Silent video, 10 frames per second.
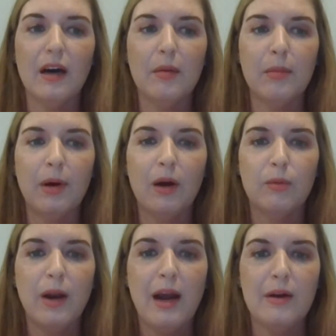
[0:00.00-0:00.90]
um,
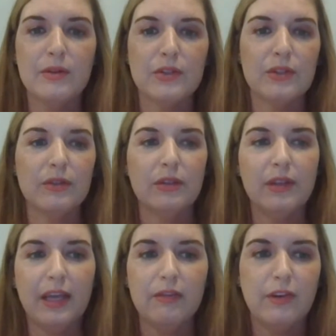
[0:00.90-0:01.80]
around
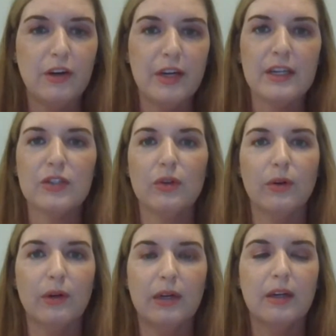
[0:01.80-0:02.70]
like fairness
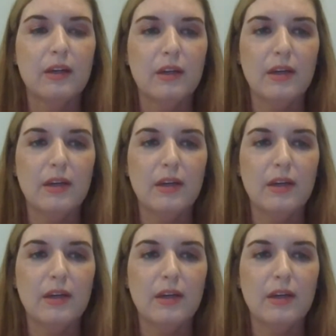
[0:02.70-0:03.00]
or, or